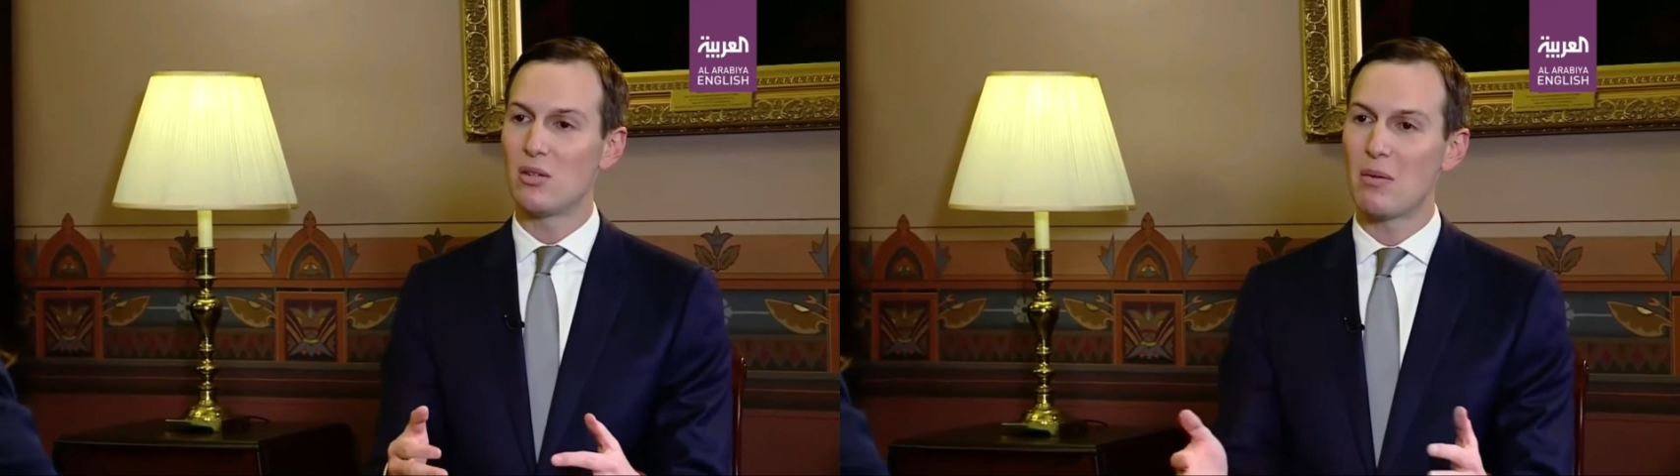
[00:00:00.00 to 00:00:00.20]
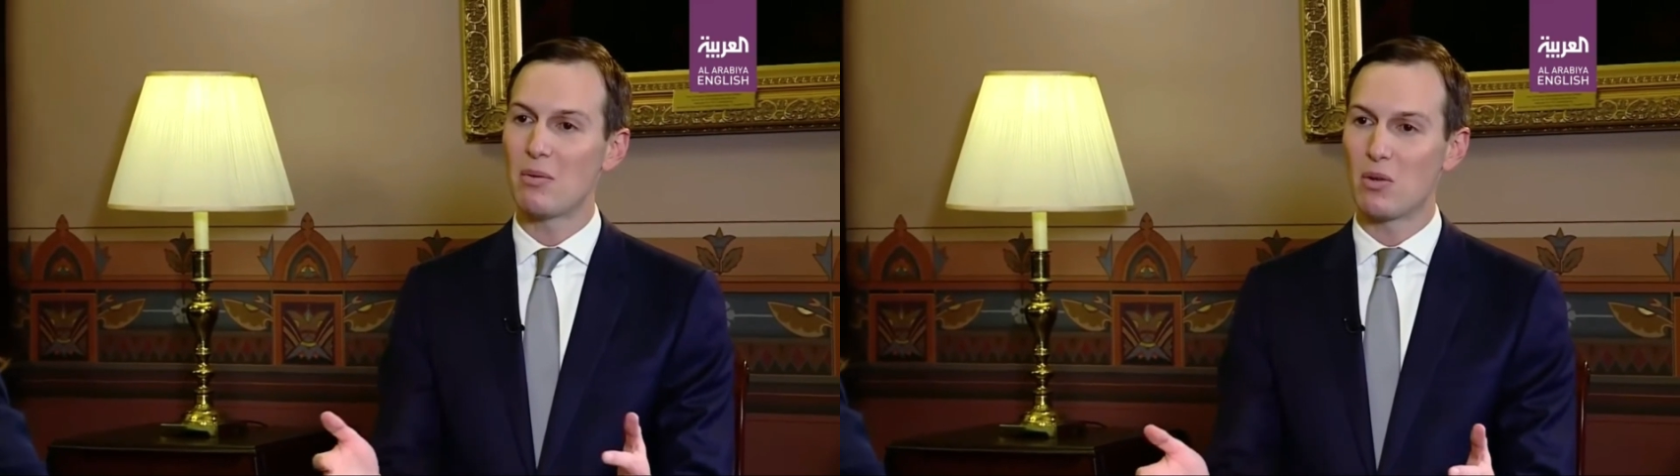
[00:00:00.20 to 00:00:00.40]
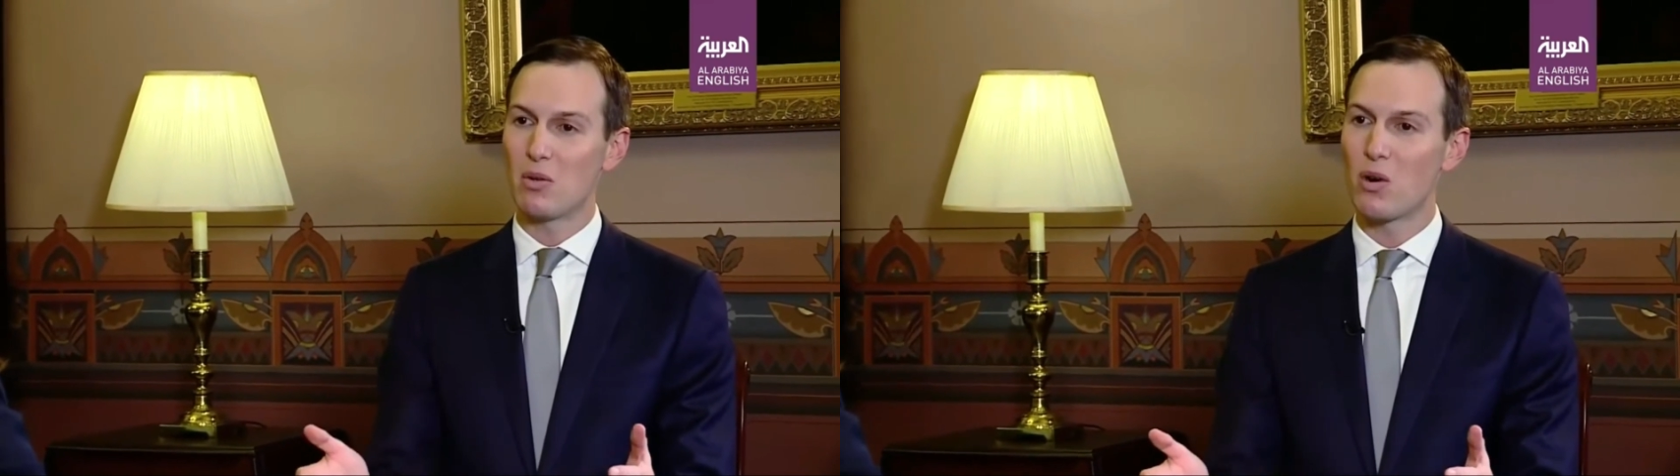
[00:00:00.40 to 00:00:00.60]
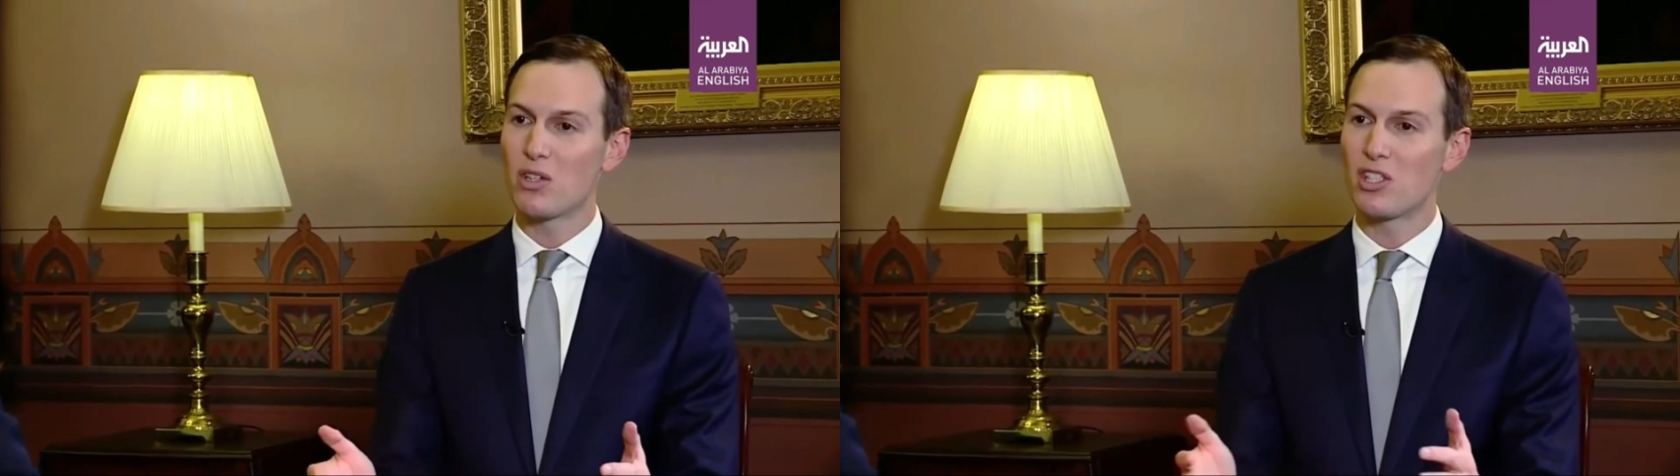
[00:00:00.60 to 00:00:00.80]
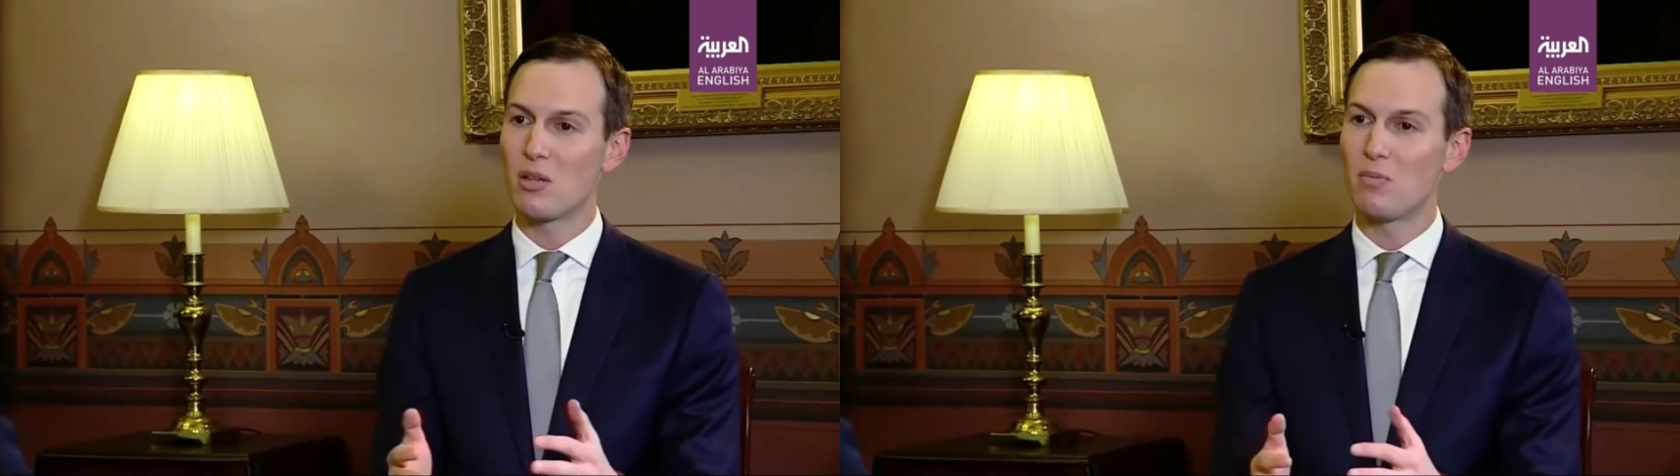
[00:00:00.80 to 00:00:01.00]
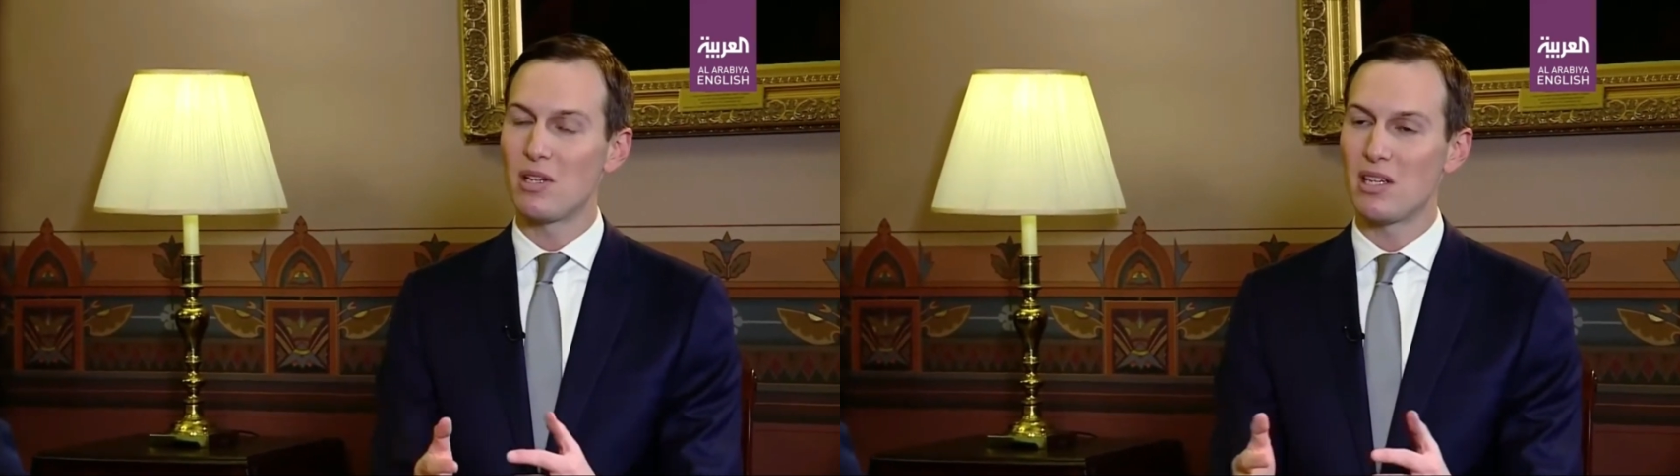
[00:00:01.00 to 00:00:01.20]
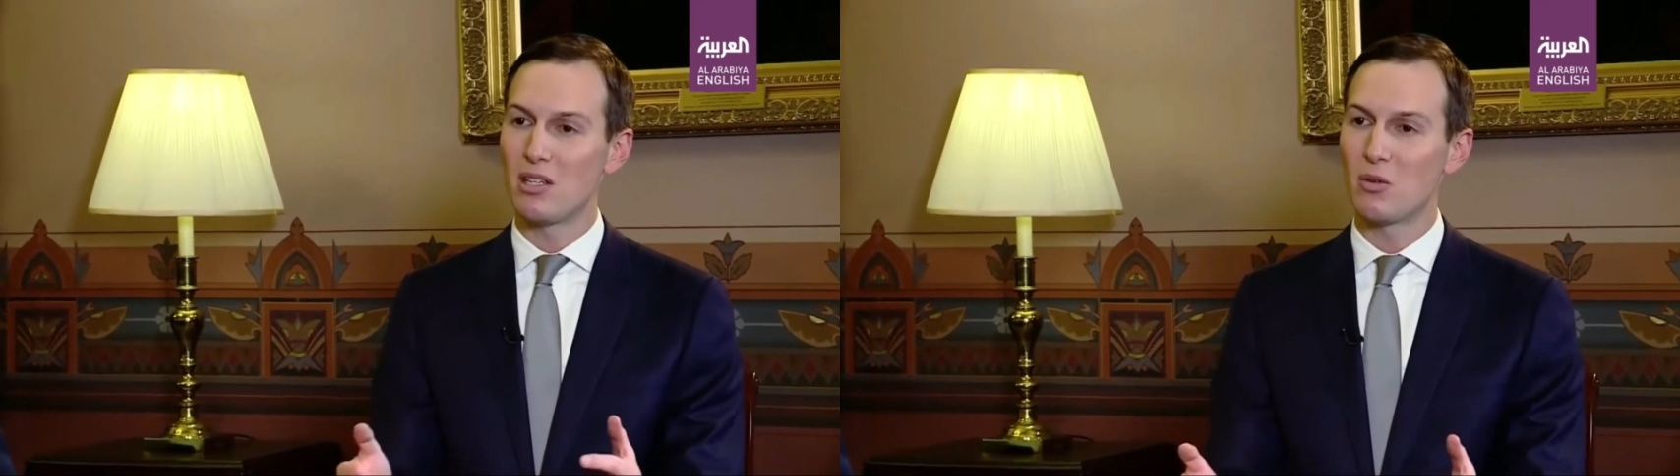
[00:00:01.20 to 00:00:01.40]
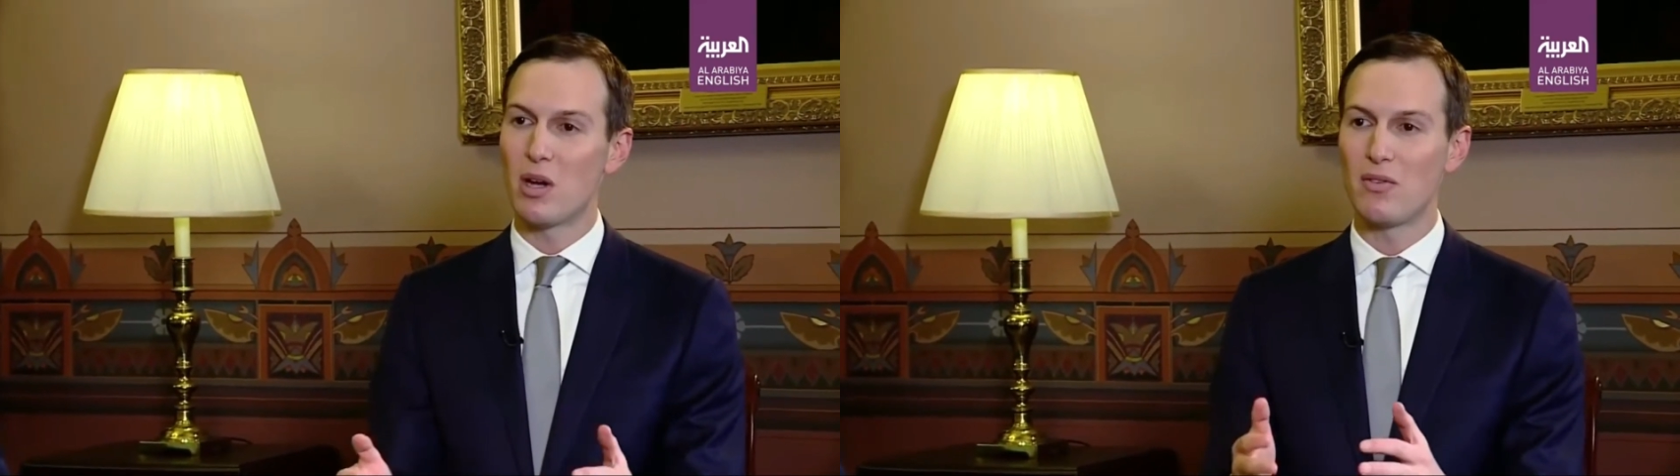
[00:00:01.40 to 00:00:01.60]
be able to worship
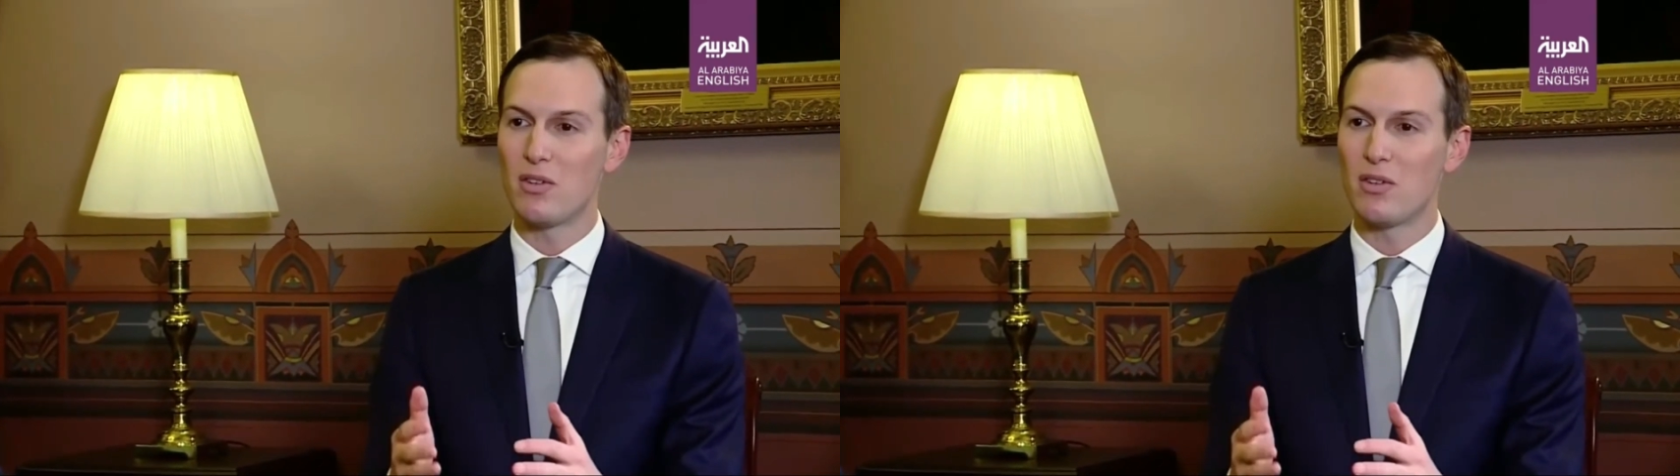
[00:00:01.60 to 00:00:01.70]
in the way.